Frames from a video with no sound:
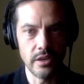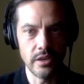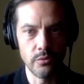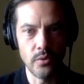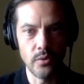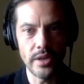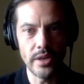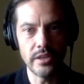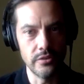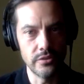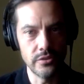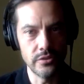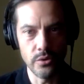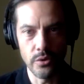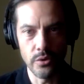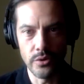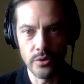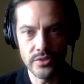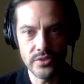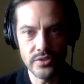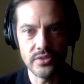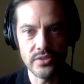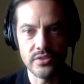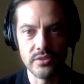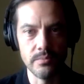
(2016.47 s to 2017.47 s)
like a
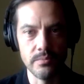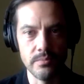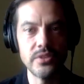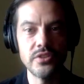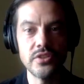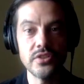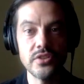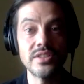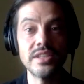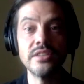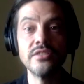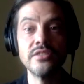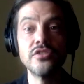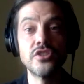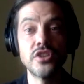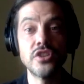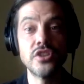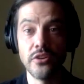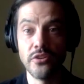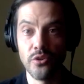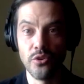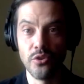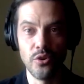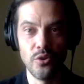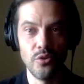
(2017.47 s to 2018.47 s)
regulatory system, but just in
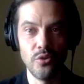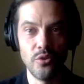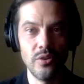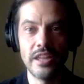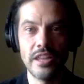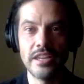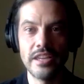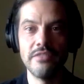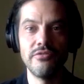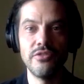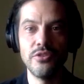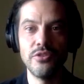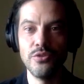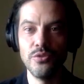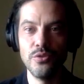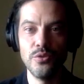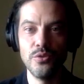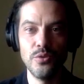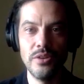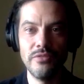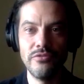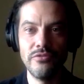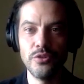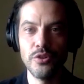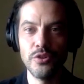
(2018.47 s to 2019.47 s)
general. Like if
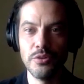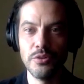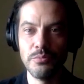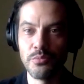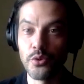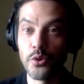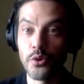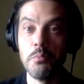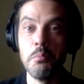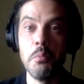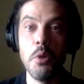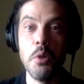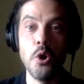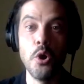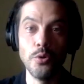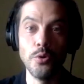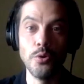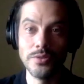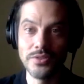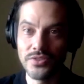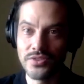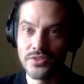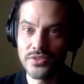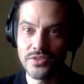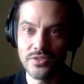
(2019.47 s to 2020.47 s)
you could
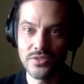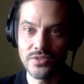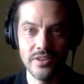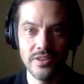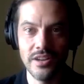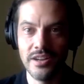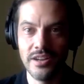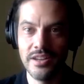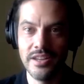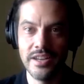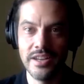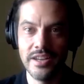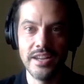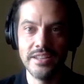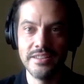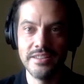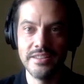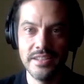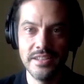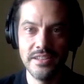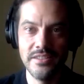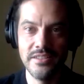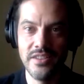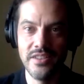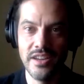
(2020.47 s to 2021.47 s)
promote an
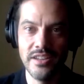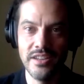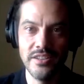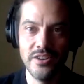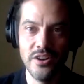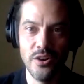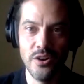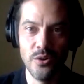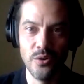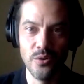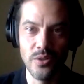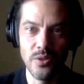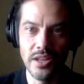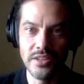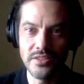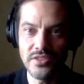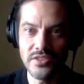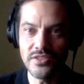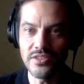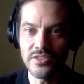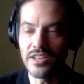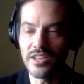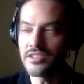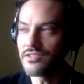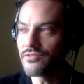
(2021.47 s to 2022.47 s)
idea that, you know,
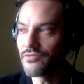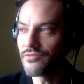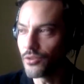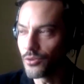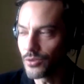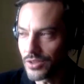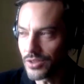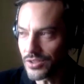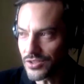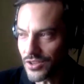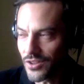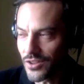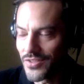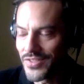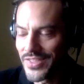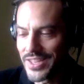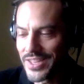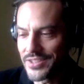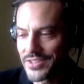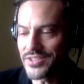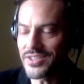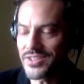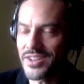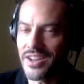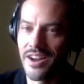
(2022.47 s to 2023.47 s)
let's focus on
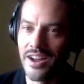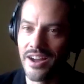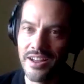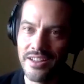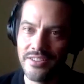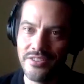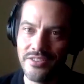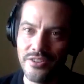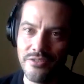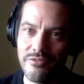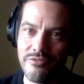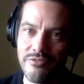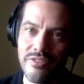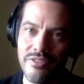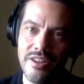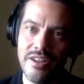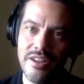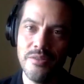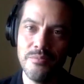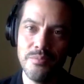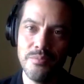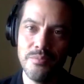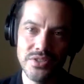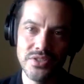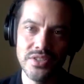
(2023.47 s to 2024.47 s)
this kind of
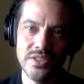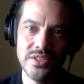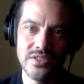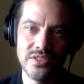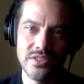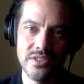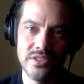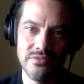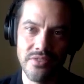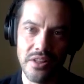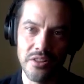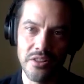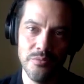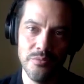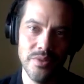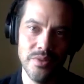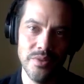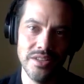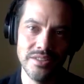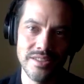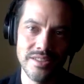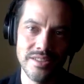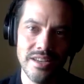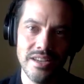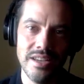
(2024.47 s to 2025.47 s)
business
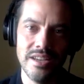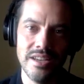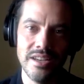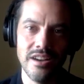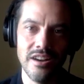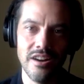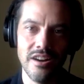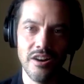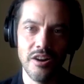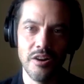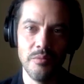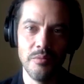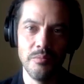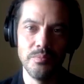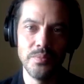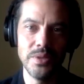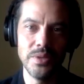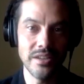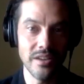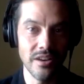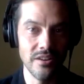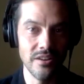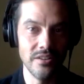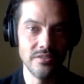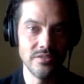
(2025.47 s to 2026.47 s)
development
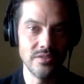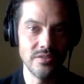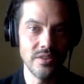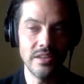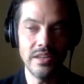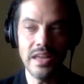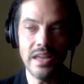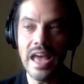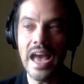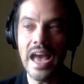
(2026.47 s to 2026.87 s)
because